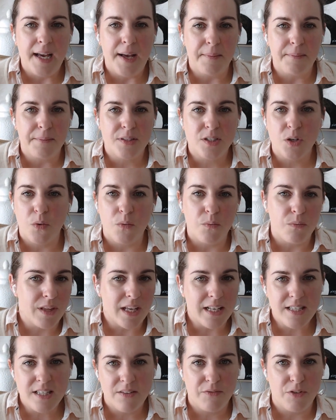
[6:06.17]
So
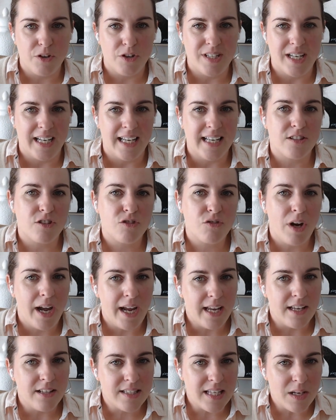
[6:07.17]
that's the first thing, is
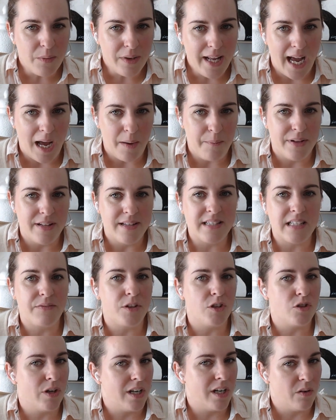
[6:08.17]
see what happens if
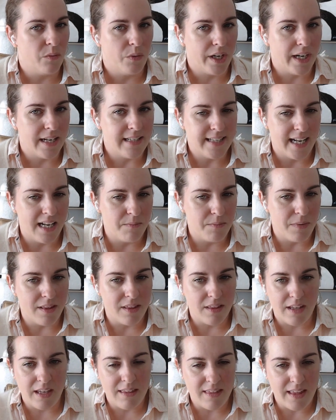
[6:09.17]
you try to work inside a
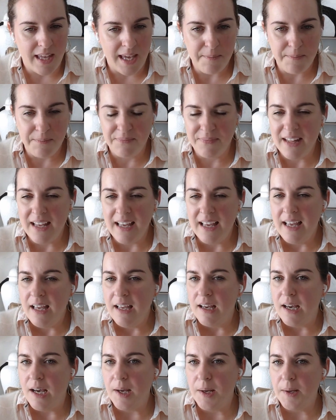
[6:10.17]
monthly theme.
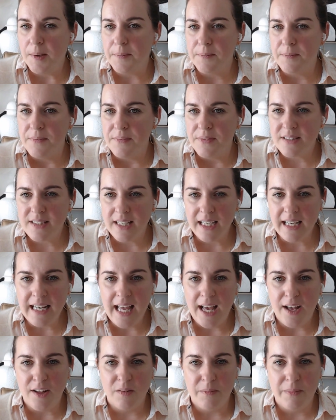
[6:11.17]
The second
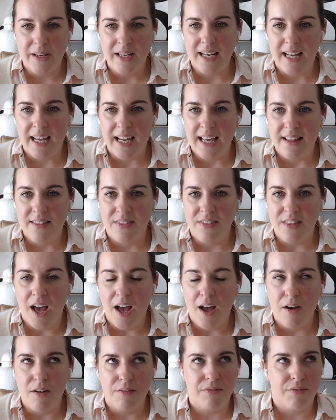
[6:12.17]
element
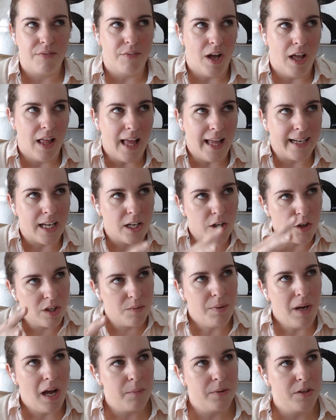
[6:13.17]
of like a
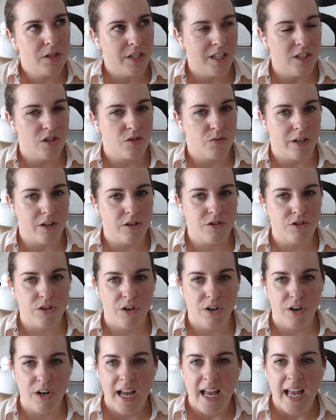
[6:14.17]
good publishing
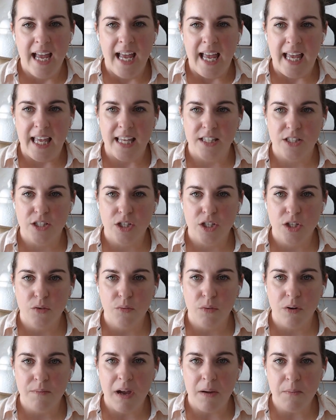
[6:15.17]
structure is to
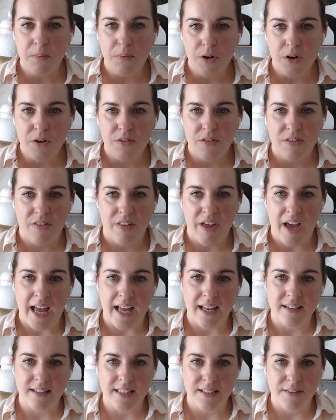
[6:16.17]
remember
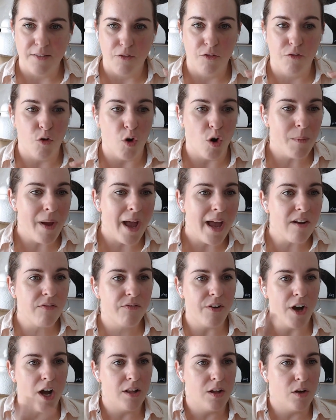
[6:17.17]
that format
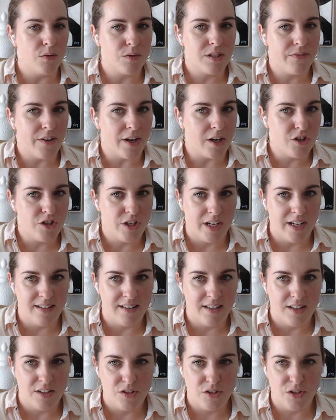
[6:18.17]
follows
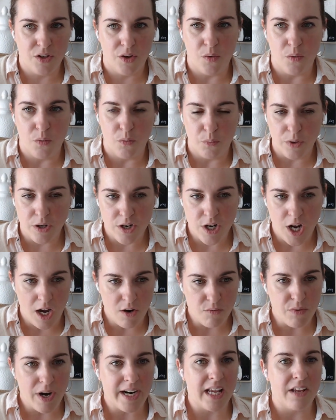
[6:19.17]
function. So we're
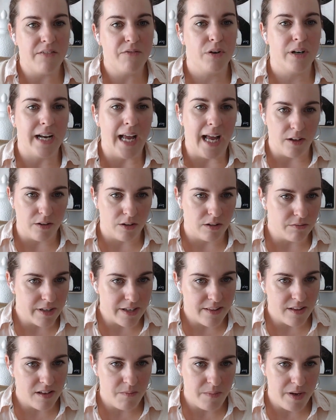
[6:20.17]
not writing for an
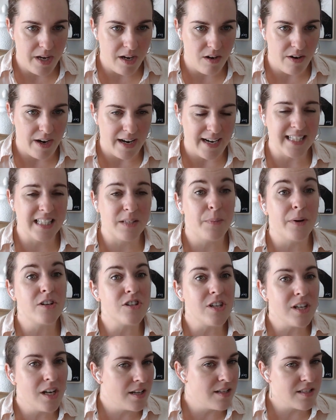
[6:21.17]
algorithm here, and
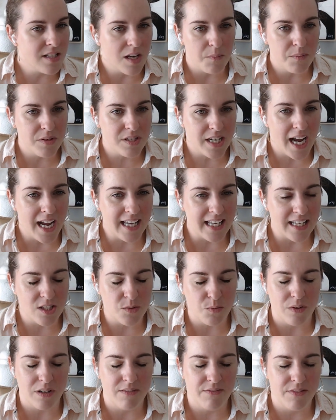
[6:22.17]
especially on Substack, it's
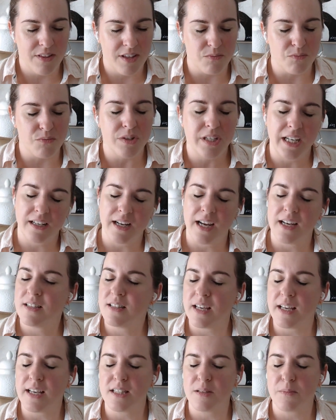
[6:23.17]
one of the really nice
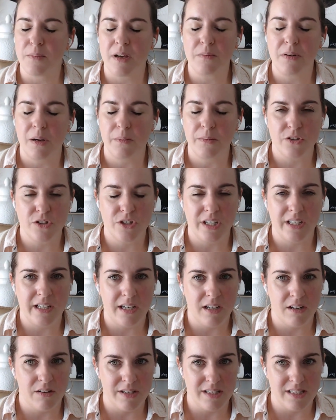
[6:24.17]
things about publishing
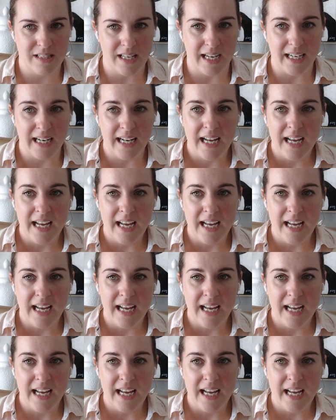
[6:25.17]
here is that